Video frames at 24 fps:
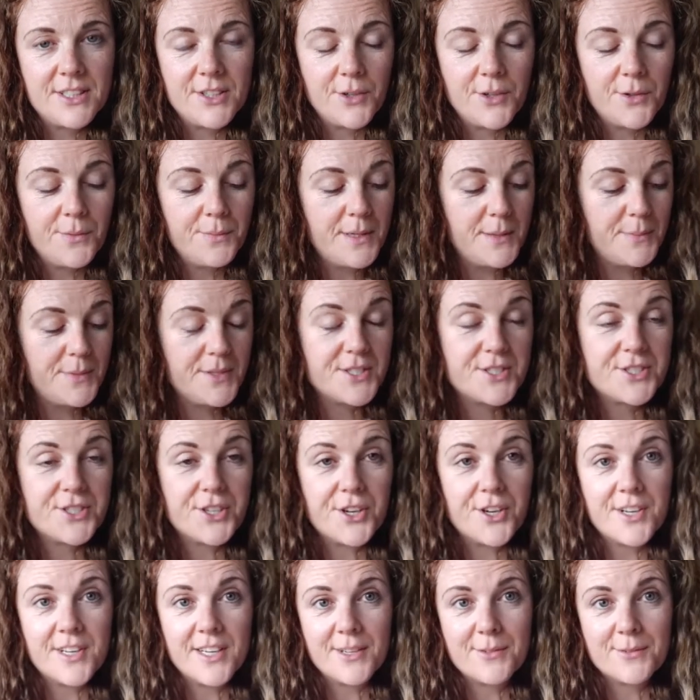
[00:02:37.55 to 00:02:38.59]
people's
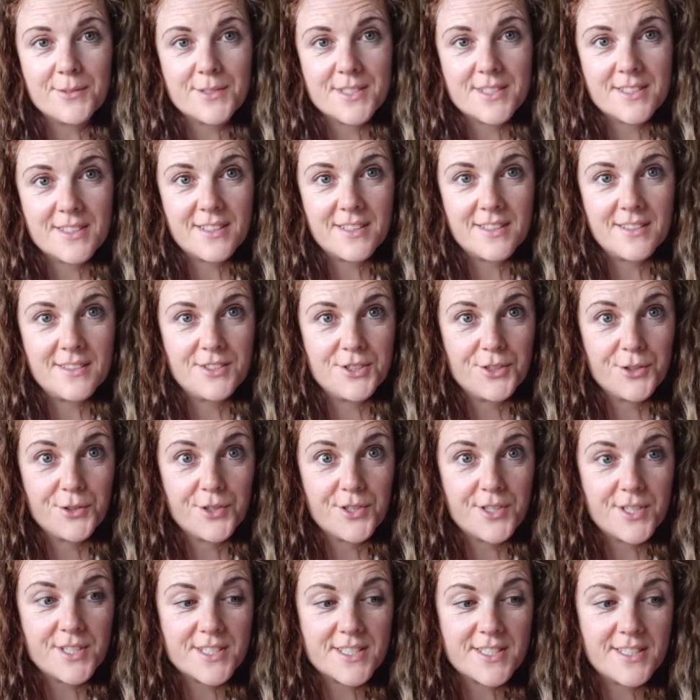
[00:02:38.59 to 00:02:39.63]
journey
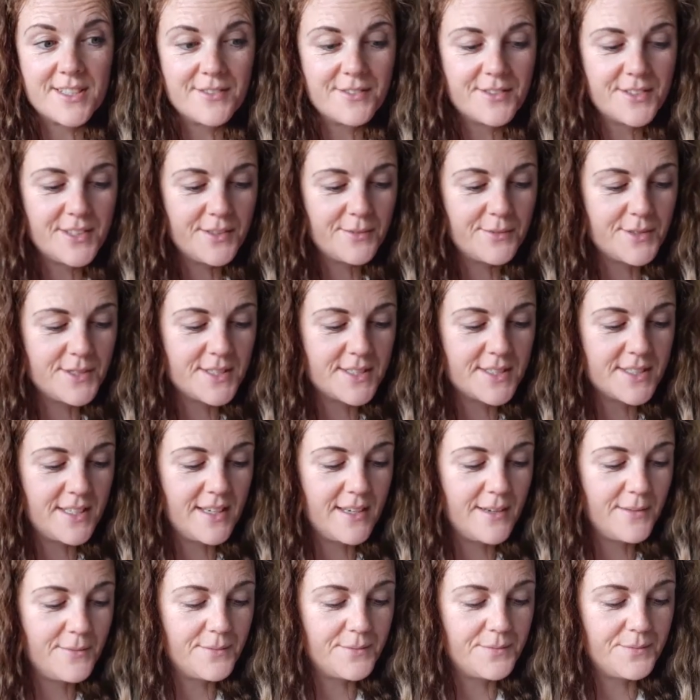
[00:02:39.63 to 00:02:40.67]
during it and everything
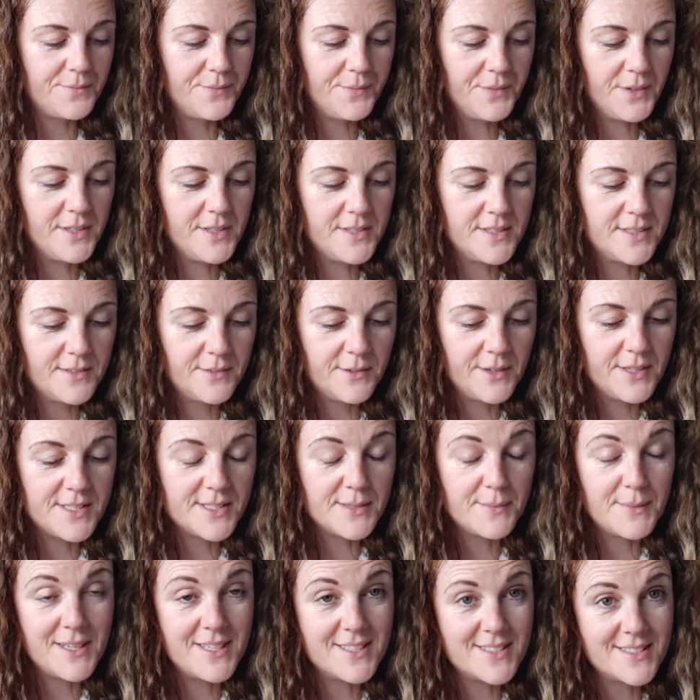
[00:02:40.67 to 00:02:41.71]
was
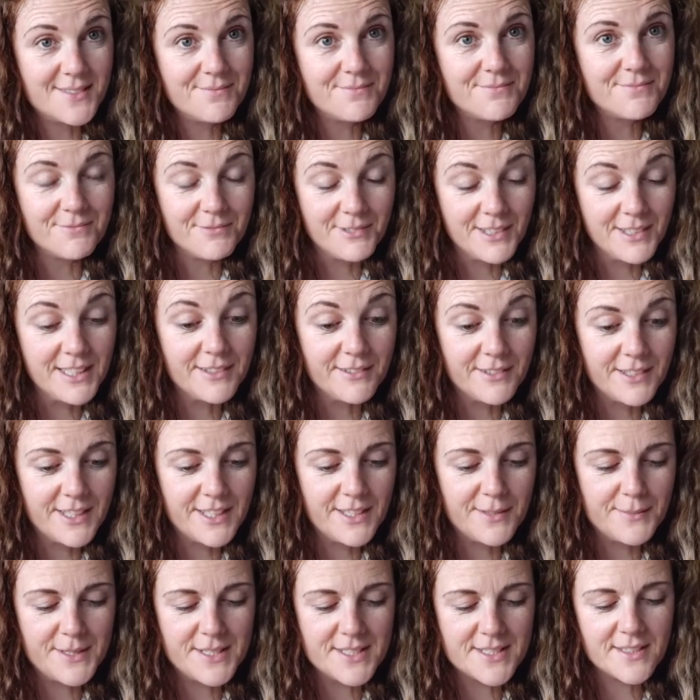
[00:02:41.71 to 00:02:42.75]
amazing, really, really
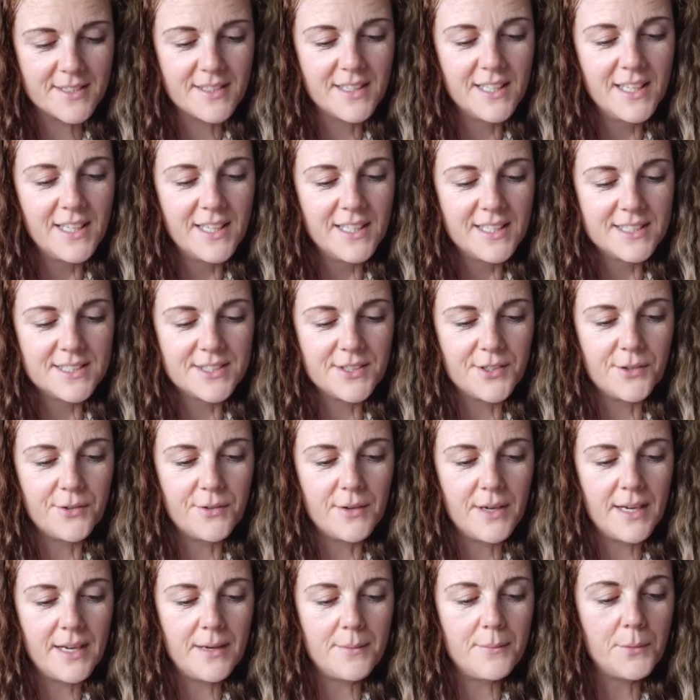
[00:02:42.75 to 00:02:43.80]
amazing. So
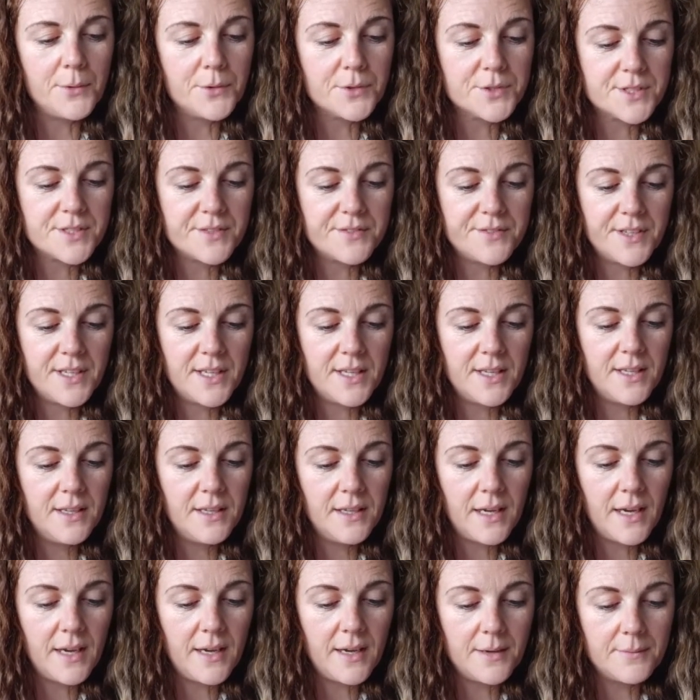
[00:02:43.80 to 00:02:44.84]
most of you,
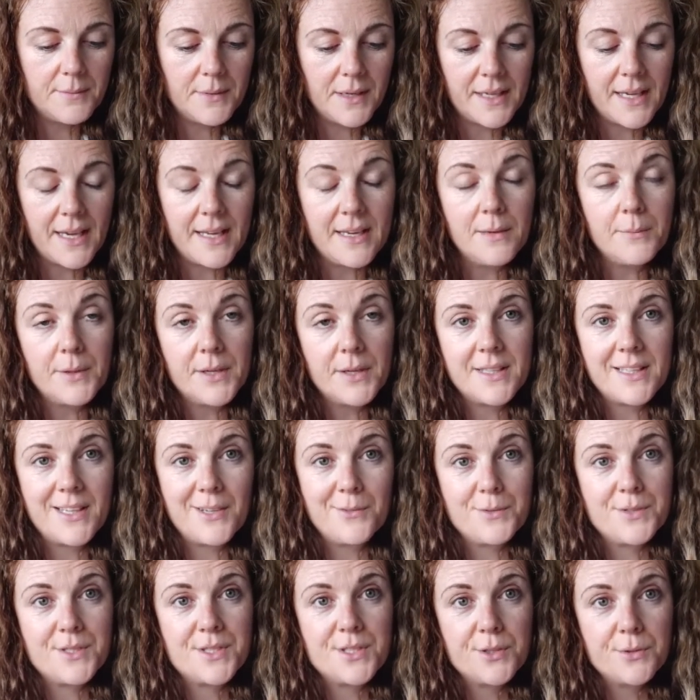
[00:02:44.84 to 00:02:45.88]
like anybody
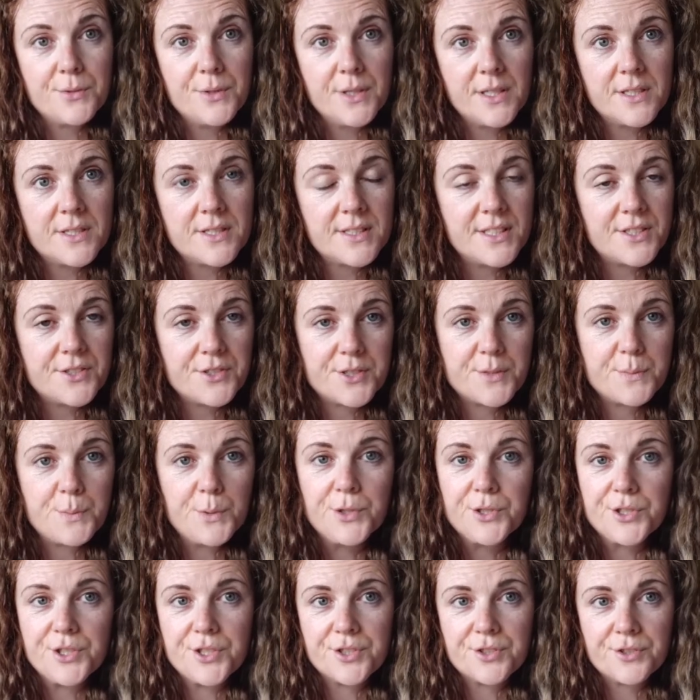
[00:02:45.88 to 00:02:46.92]
that was doing it, they just
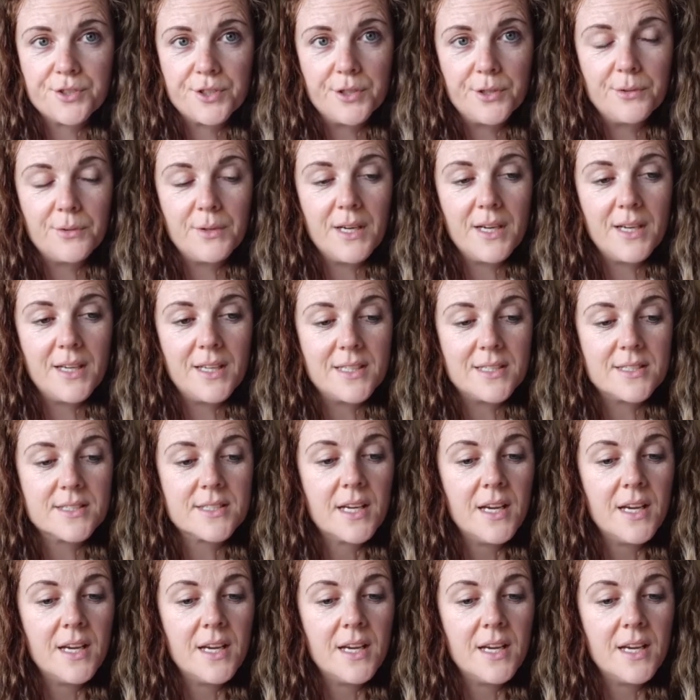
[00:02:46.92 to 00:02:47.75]
pushed through, and